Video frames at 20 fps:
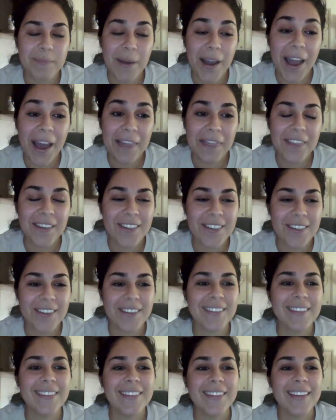
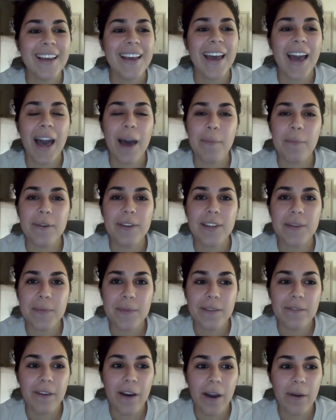pathogens happen to
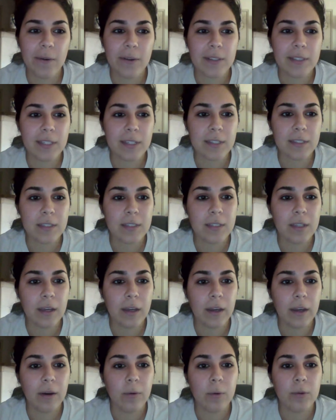be viruses,
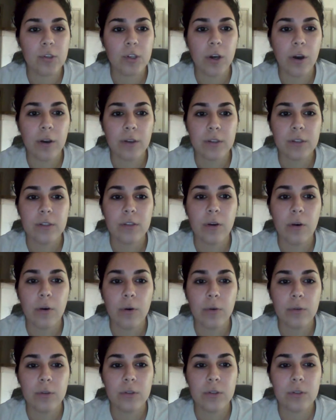which causes the
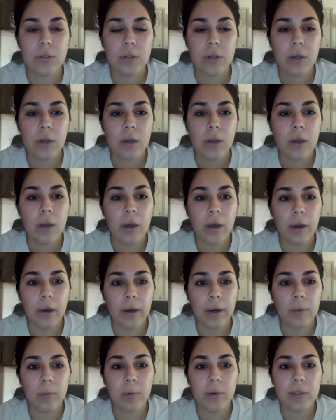host
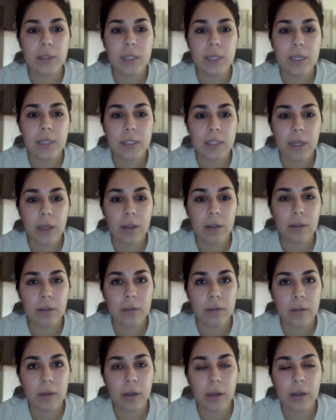with T
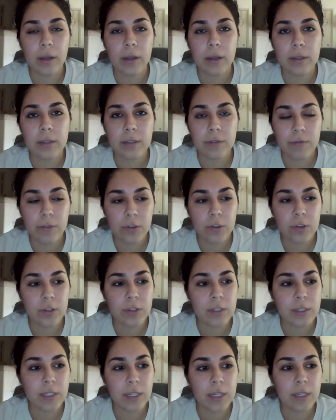cell
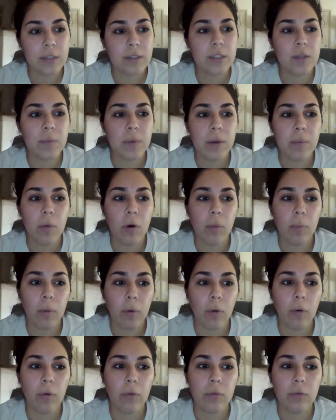deficiencies to be more
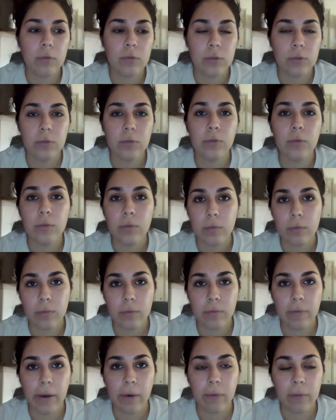prone to
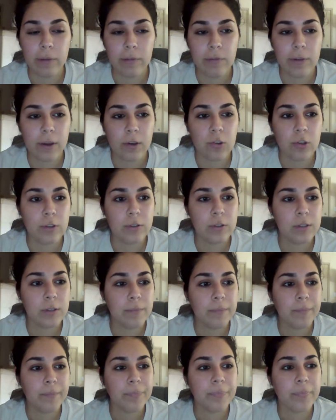viral infections.
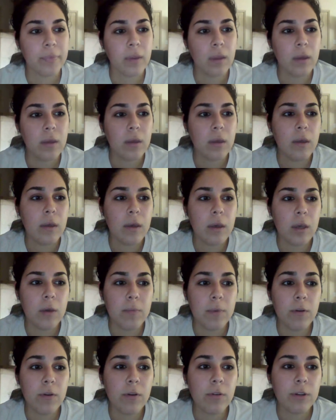
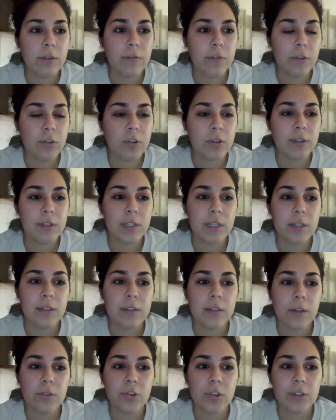Immunodeficiencies
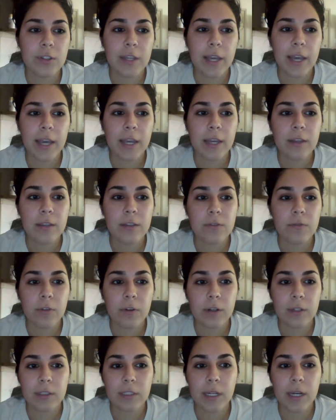such as AIDS,
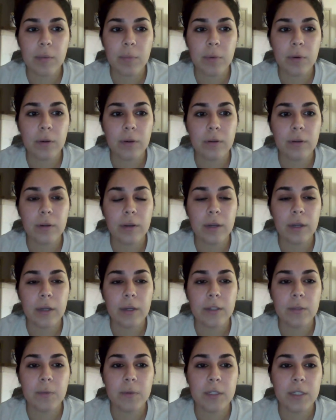for example,
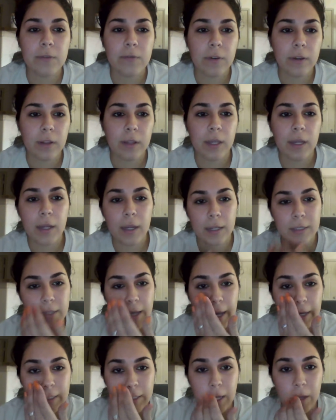specifically
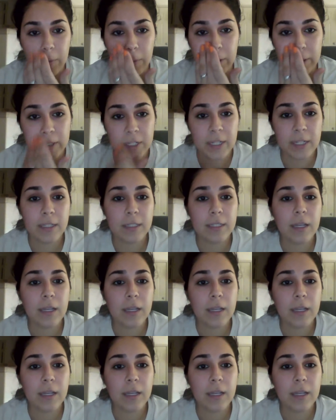attacks helper T